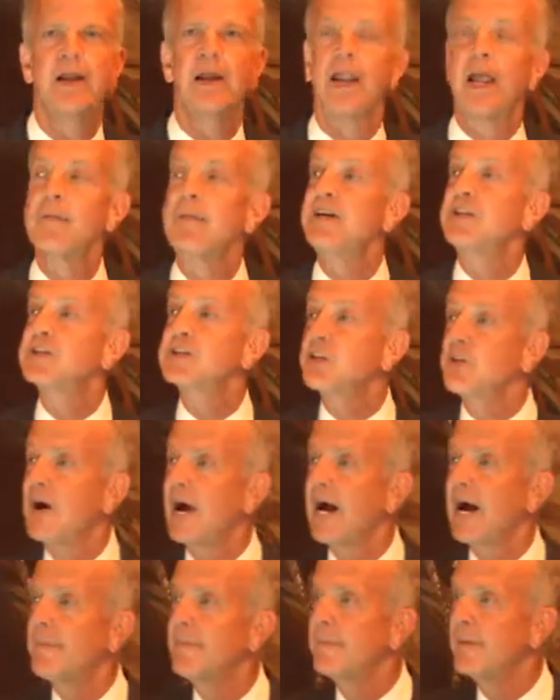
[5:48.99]
Let me
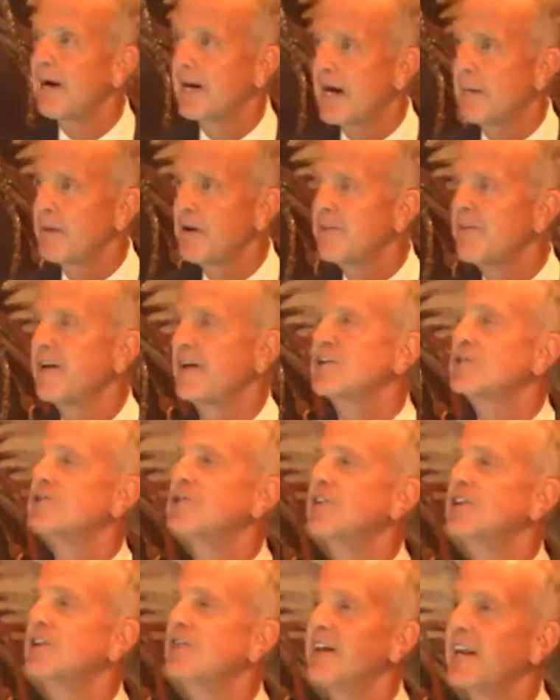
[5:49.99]
describe a couple of things
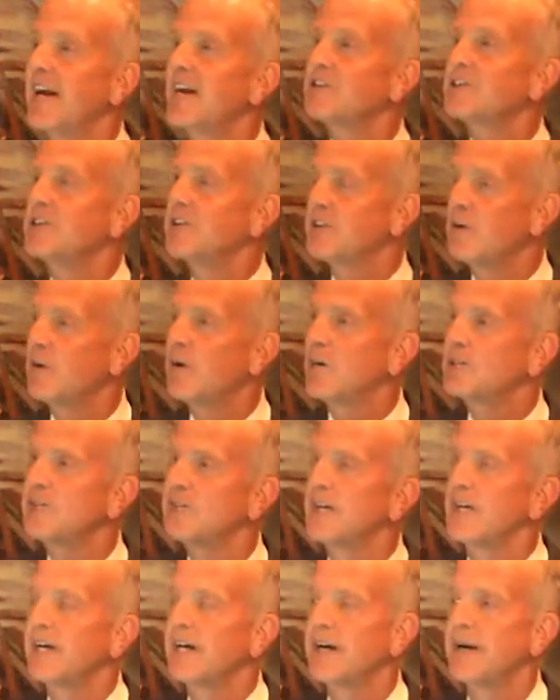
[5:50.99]
to you and then ask you the
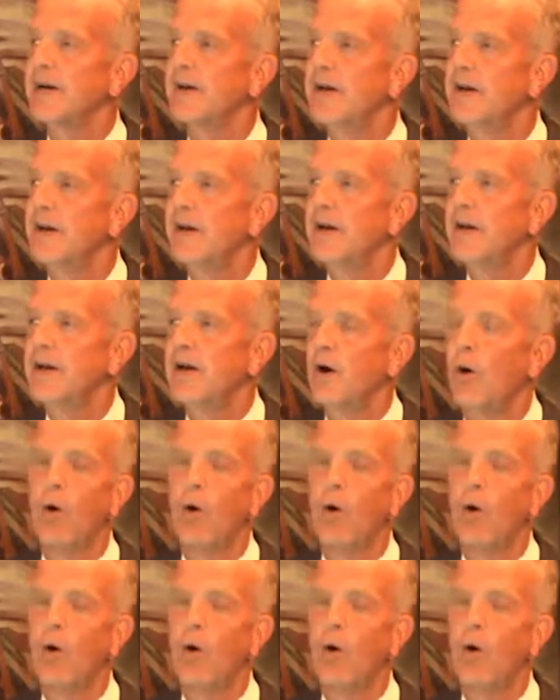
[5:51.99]
question again.